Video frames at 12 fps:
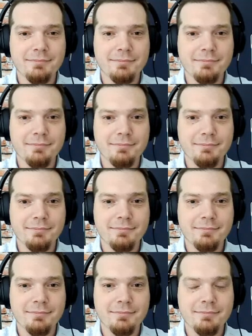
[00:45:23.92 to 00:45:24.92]

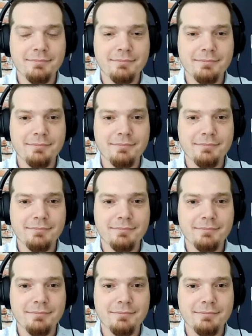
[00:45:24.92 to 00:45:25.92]

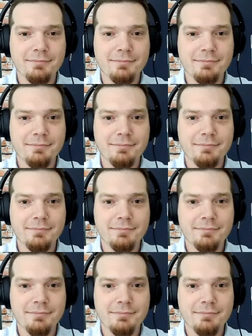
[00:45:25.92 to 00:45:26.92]

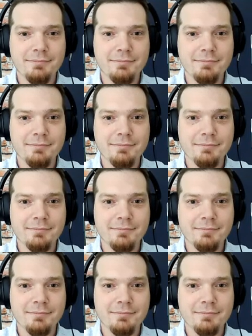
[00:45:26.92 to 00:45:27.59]
No words are spoken by the person on screen.